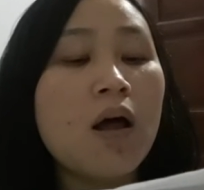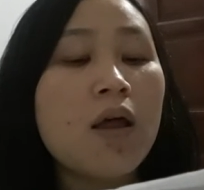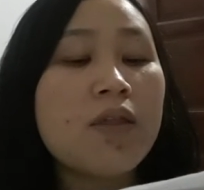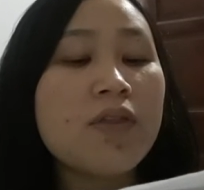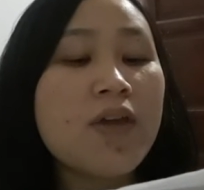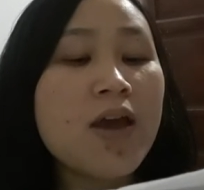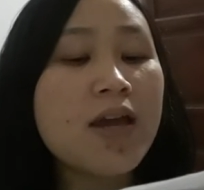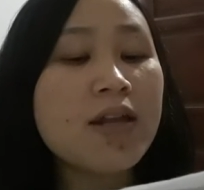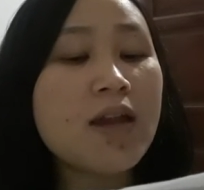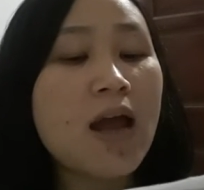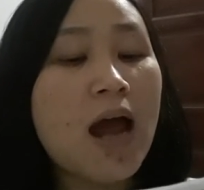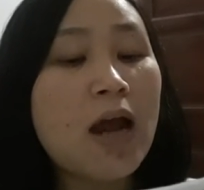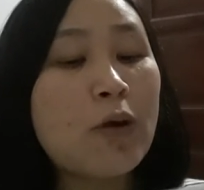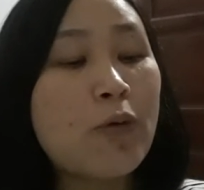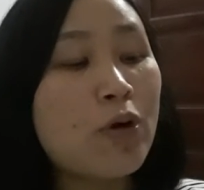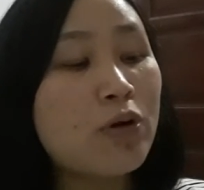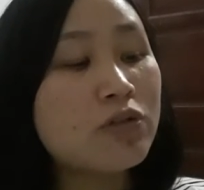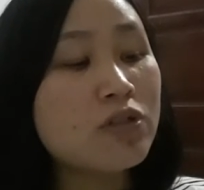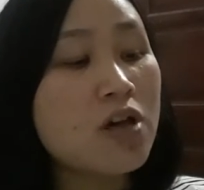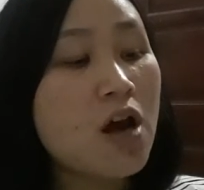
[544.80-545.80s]
then I
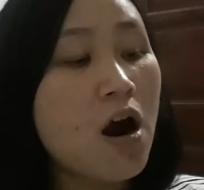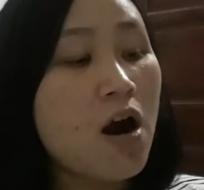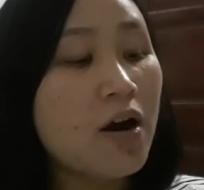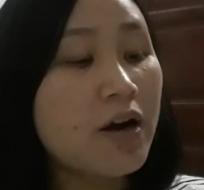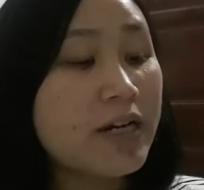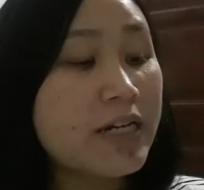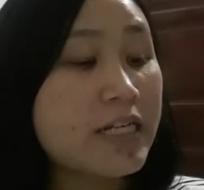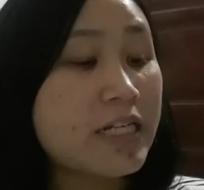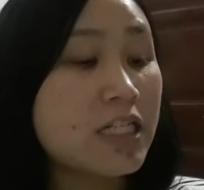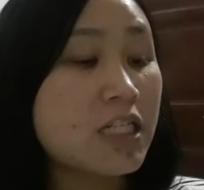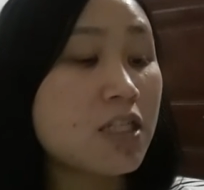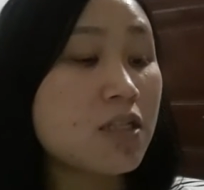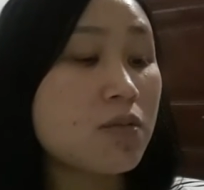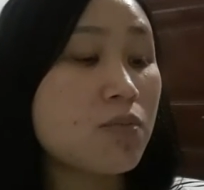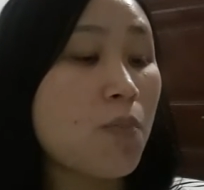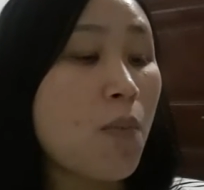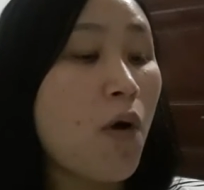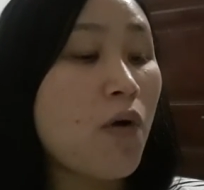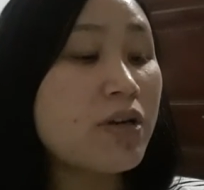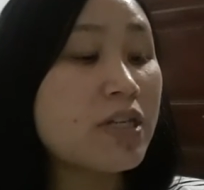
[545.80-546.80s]
will talk in
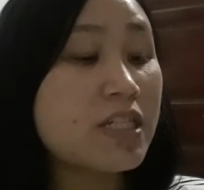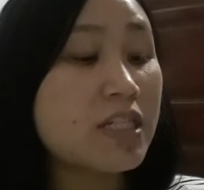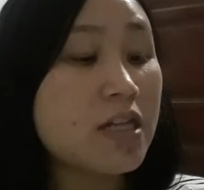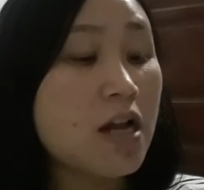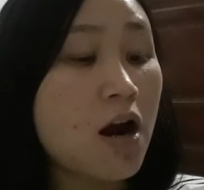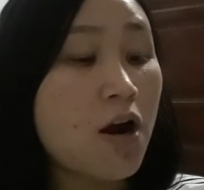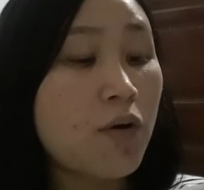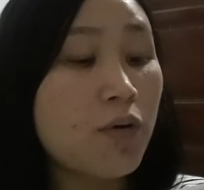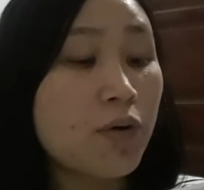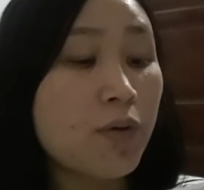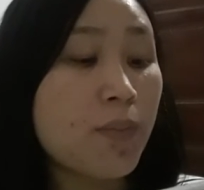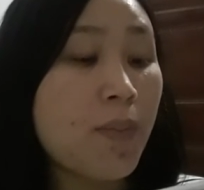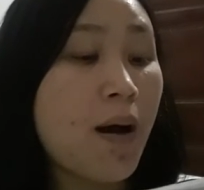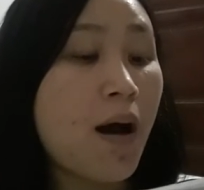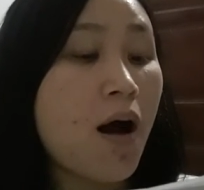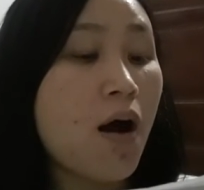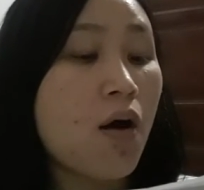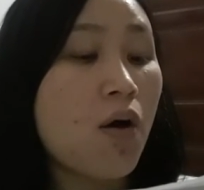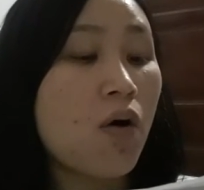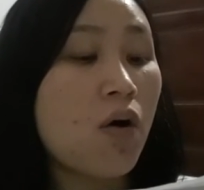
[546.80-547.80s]
more detail
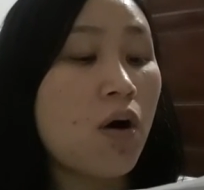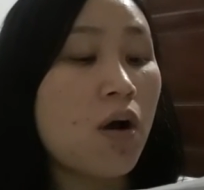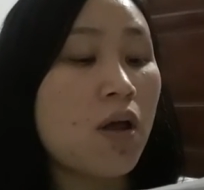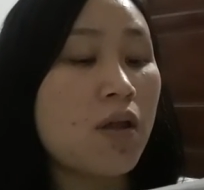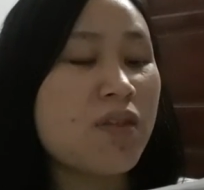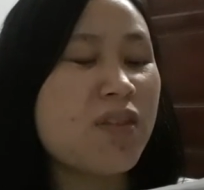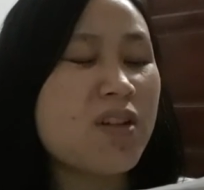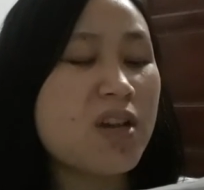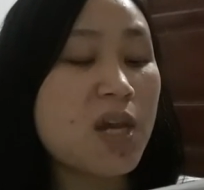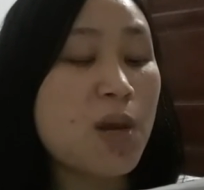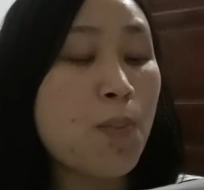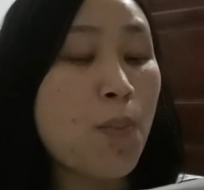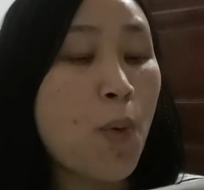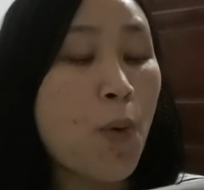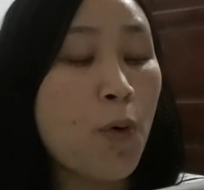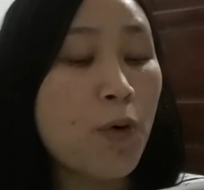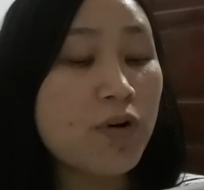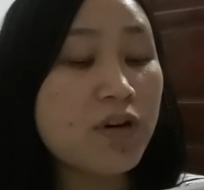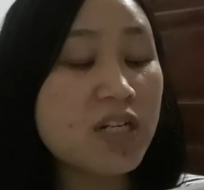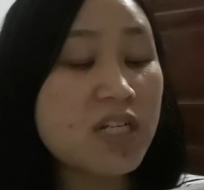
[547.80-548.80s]
about the
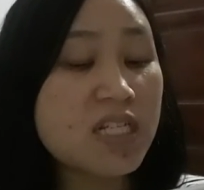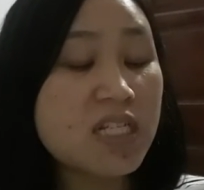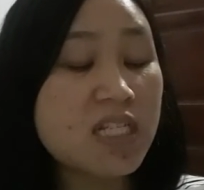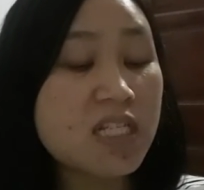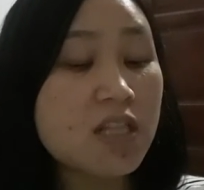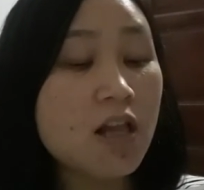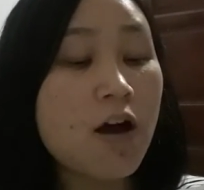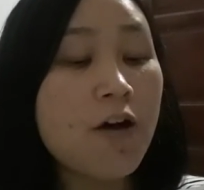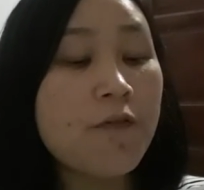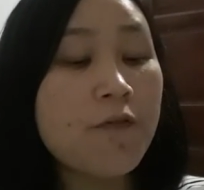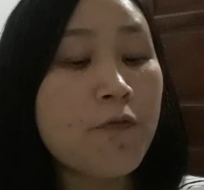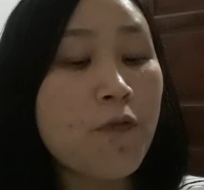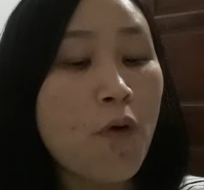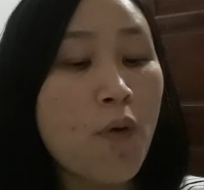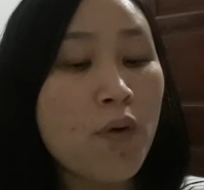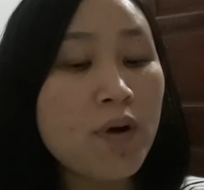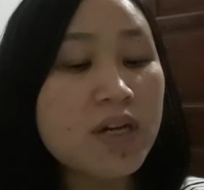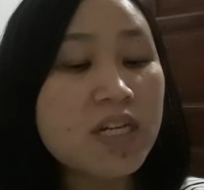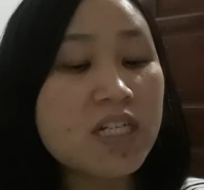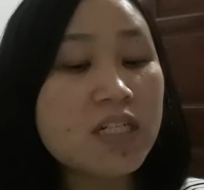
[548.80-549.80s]
importance of
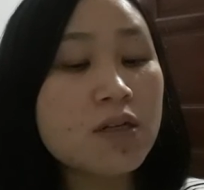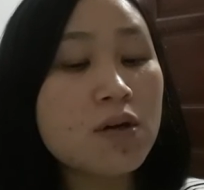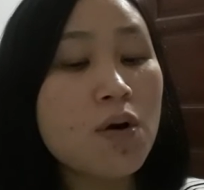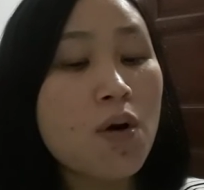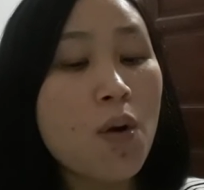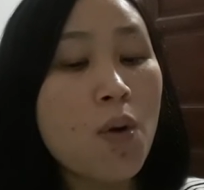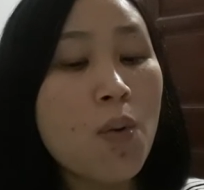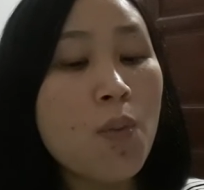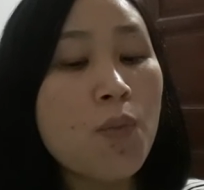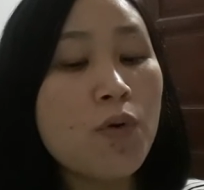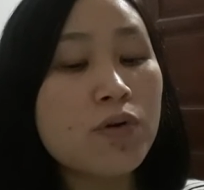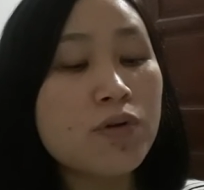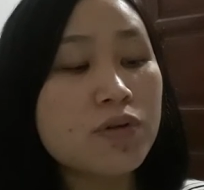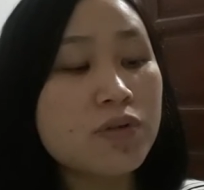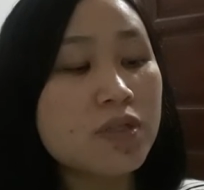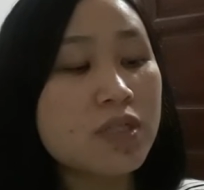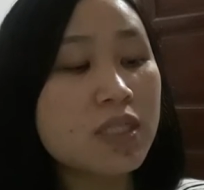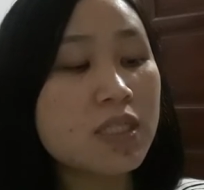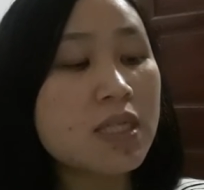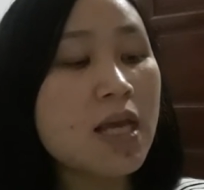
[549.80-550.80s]
finding role
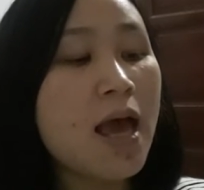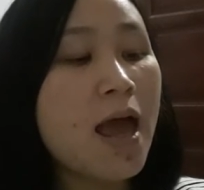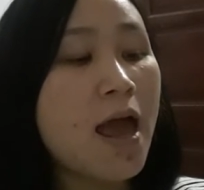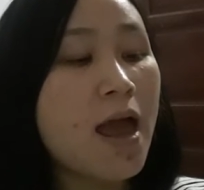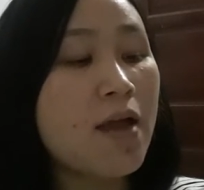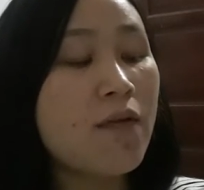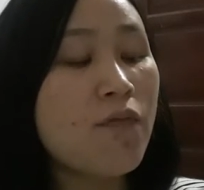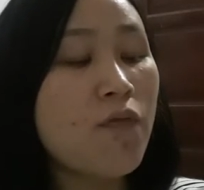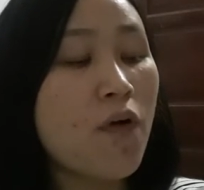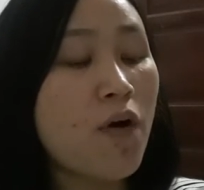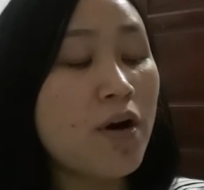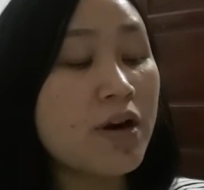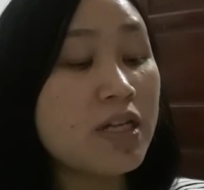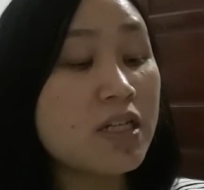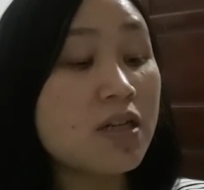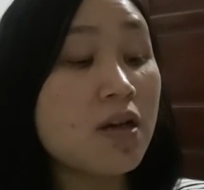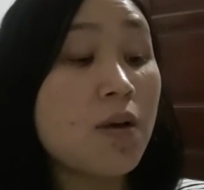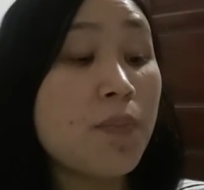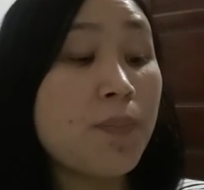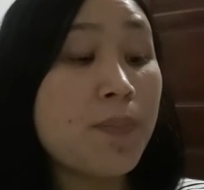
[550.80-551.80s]
models and
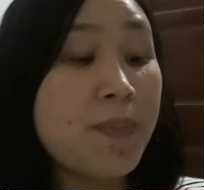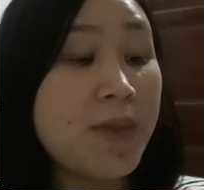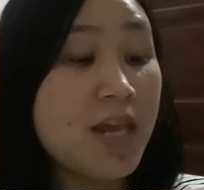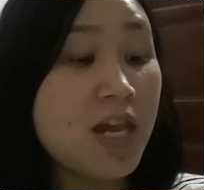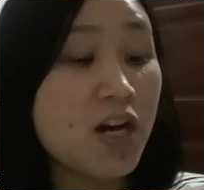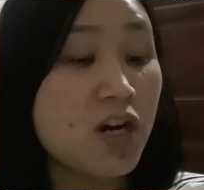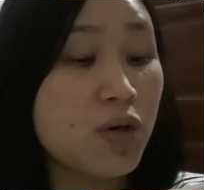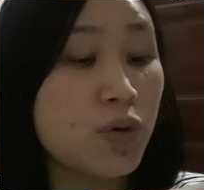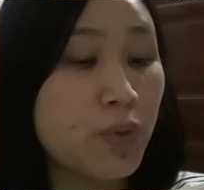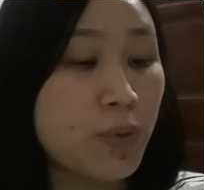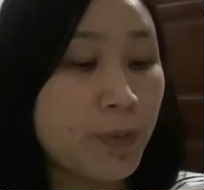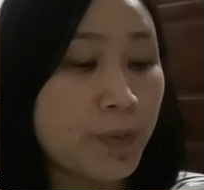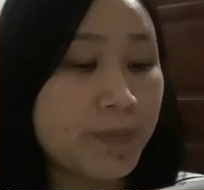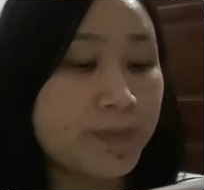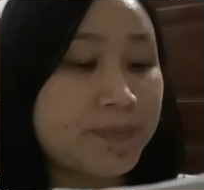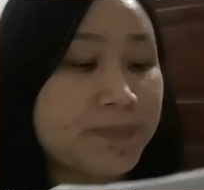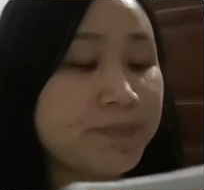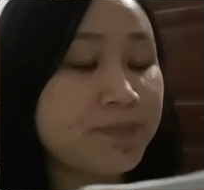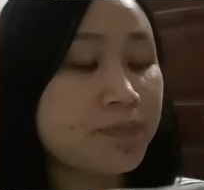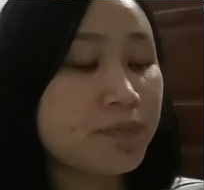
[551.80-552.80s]
finding a peer
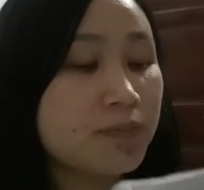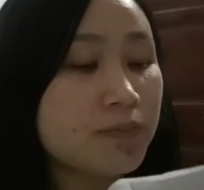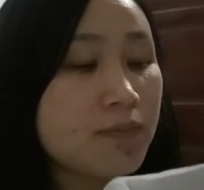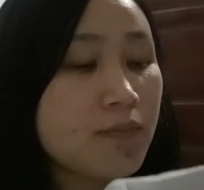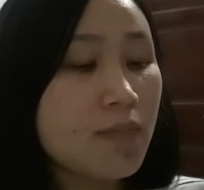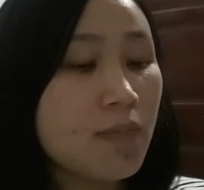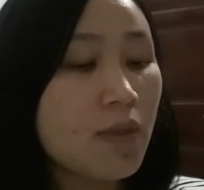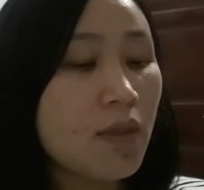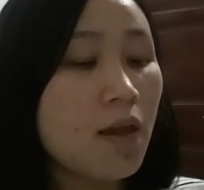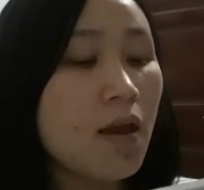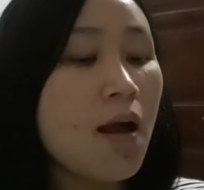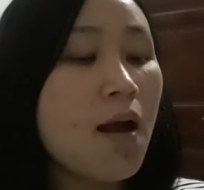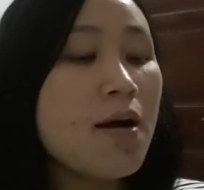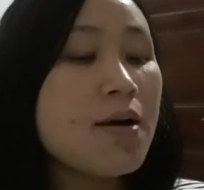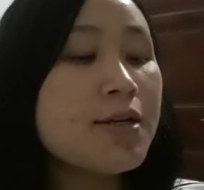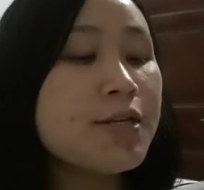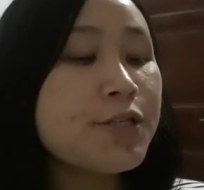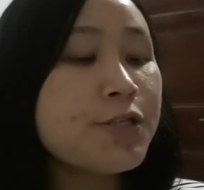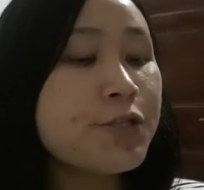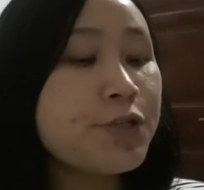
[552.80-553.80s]
group.
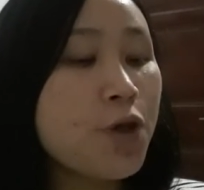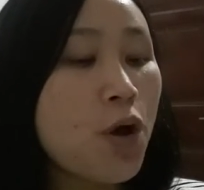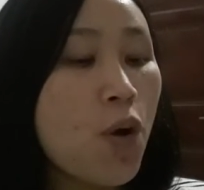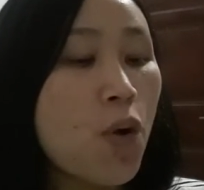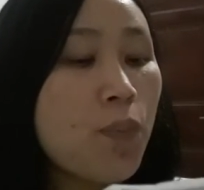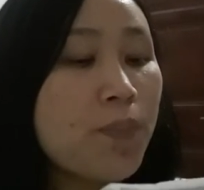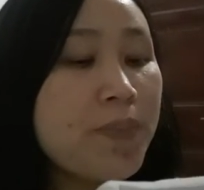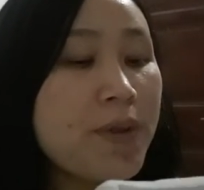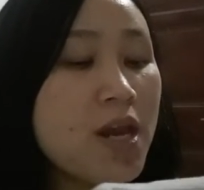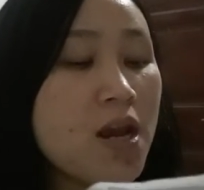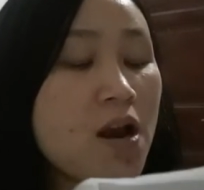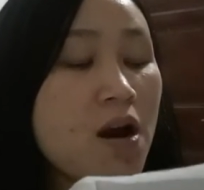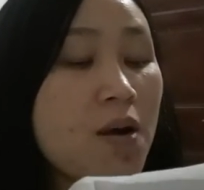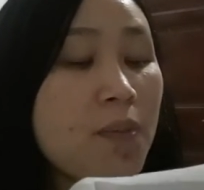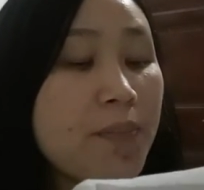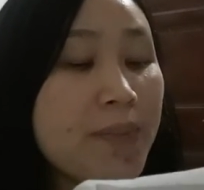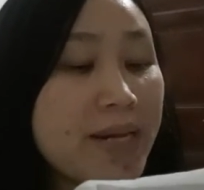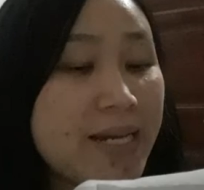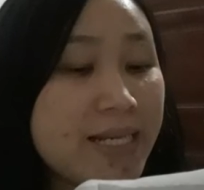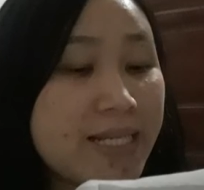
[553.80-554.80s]
So peer
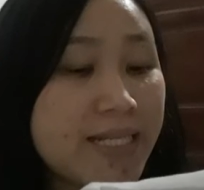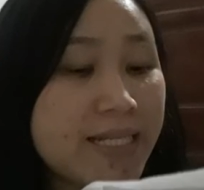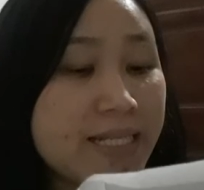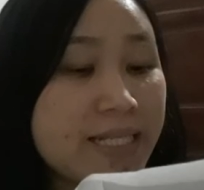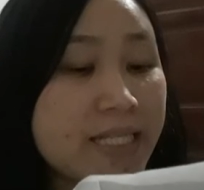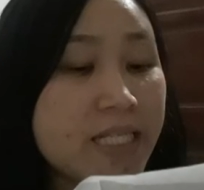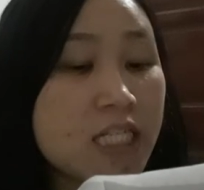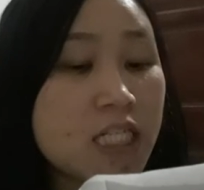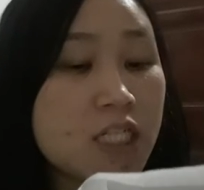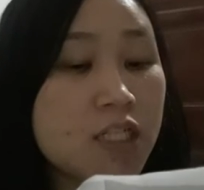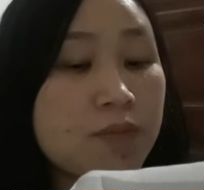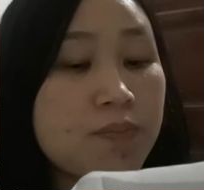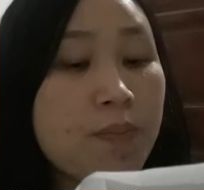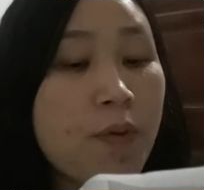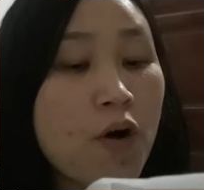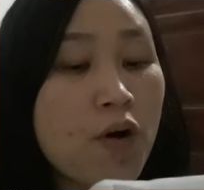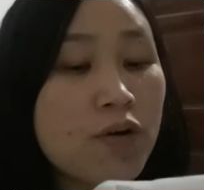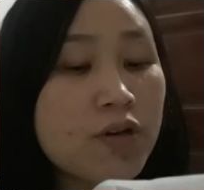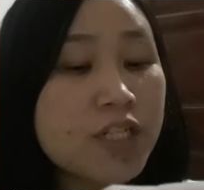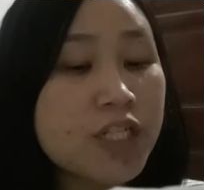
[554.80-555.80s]
means it's
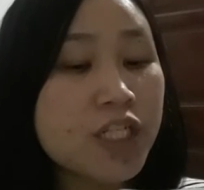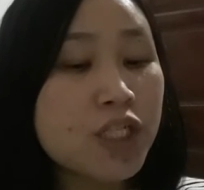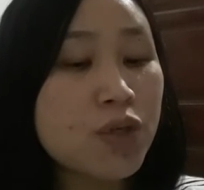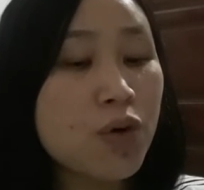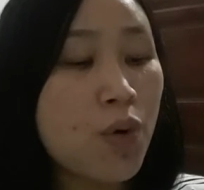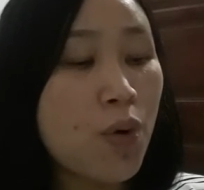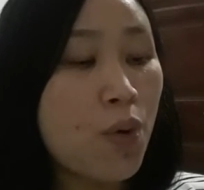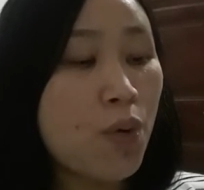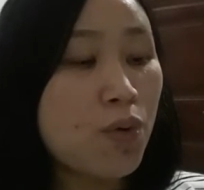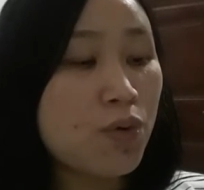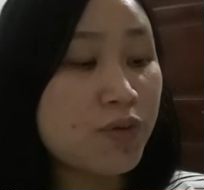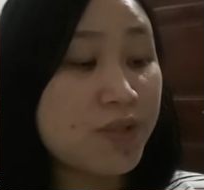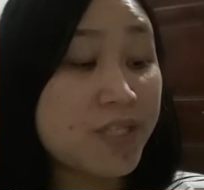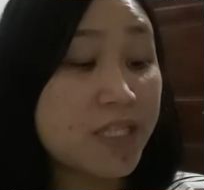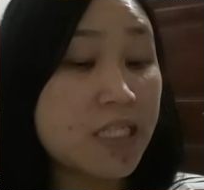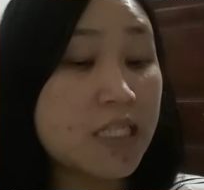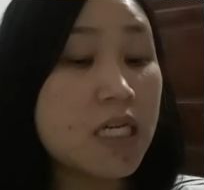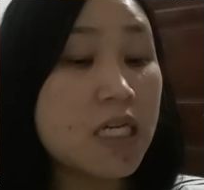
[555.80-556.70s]
a person who's